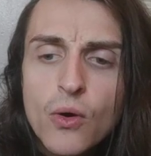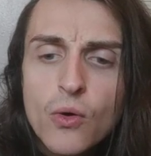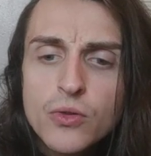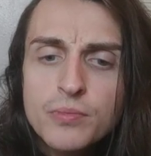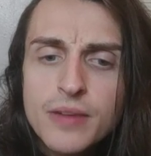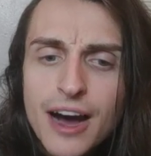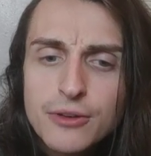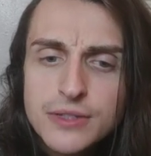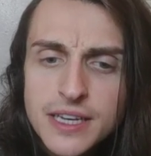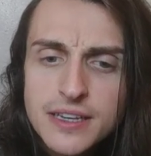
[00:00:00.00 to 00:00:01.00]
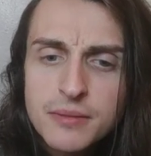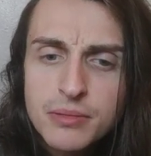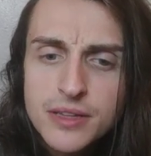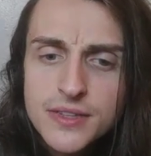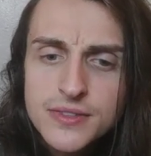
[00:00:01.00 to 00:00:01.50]
old, outdated
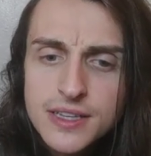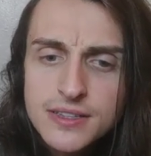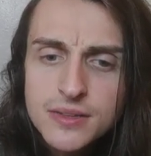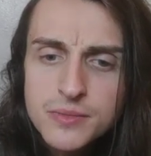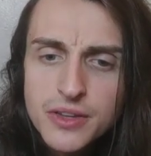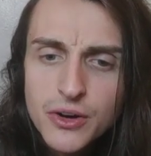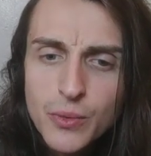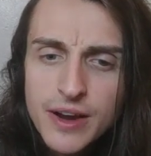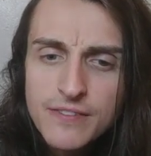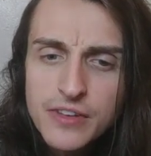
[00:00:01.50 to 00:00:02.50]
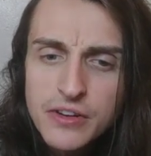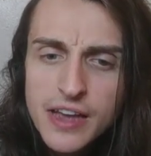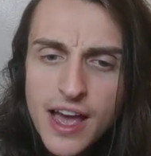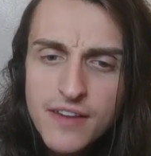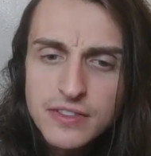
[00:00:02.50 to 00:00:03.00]
belief systems that are weighing very
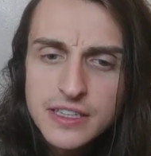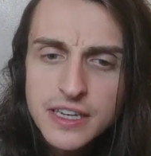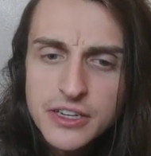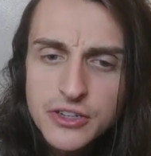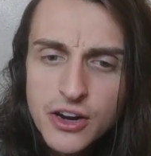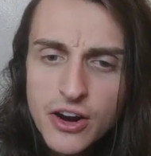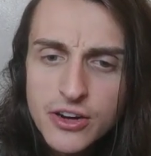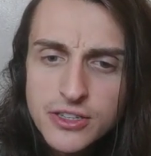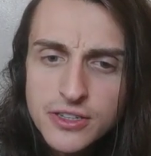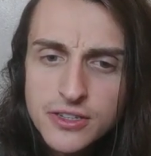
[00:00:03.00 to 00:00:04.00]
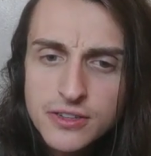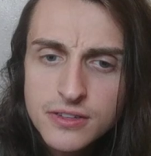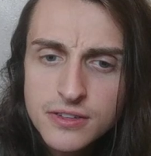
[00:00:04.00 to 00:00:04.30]
heavily on your heart,